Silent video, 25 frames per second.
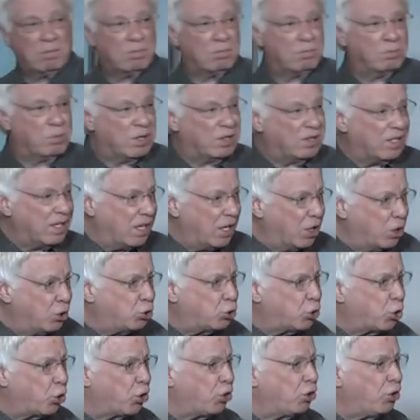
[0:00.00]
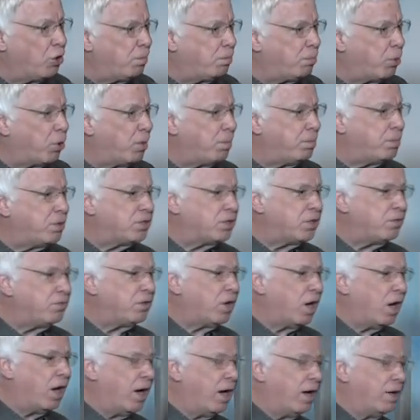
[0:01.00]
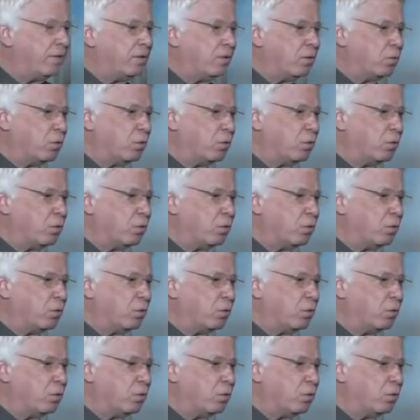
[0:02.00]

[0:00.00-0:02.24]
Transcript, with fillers: But the eternal purpose of God